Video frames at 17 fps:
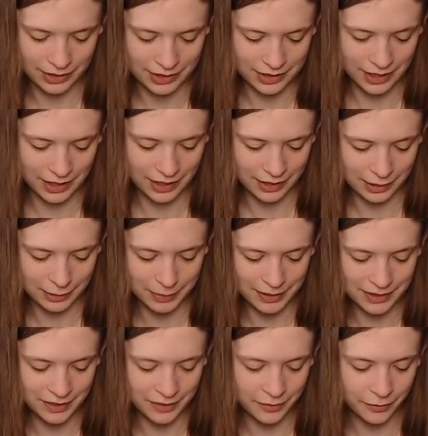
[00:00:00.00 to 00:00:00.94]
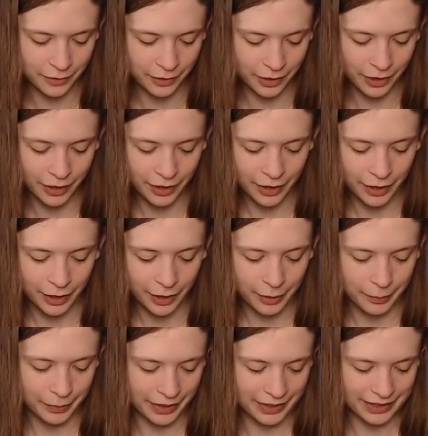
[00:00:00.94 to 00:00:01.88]
is then expensive,
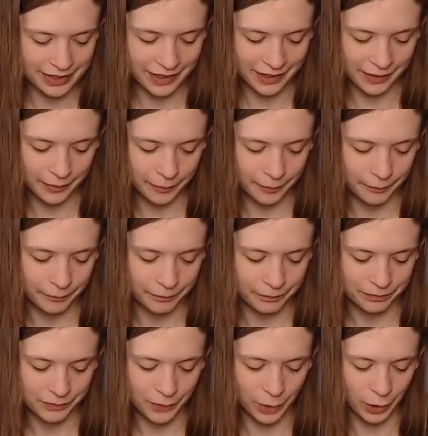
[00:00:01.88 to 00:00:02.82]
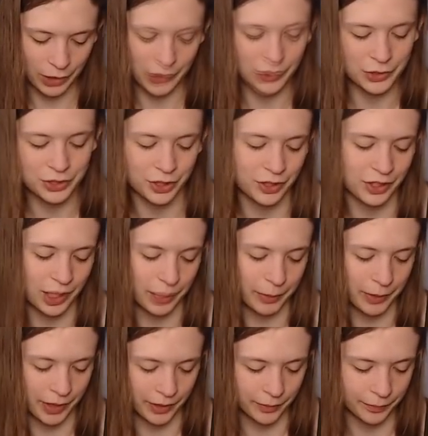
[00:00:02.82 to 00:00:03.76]
but it's like, all the others aren't
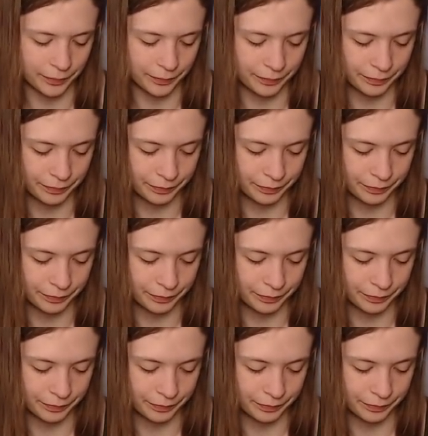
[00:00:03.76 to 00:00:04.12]
that bad.